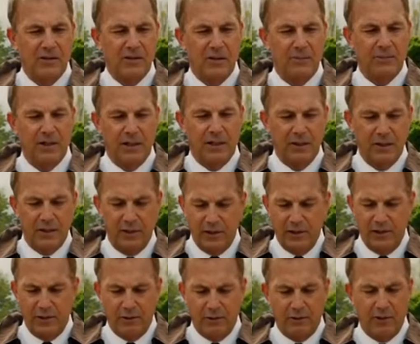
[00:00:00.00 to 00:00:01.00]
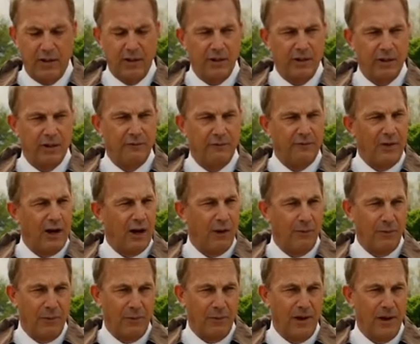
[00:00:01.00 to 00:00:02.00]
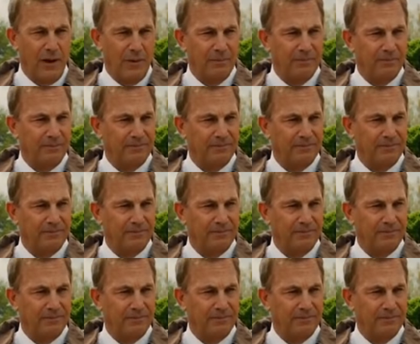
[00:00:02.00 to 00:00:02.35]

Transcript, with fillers: Just to be clear here, you're threatening to fire me, right?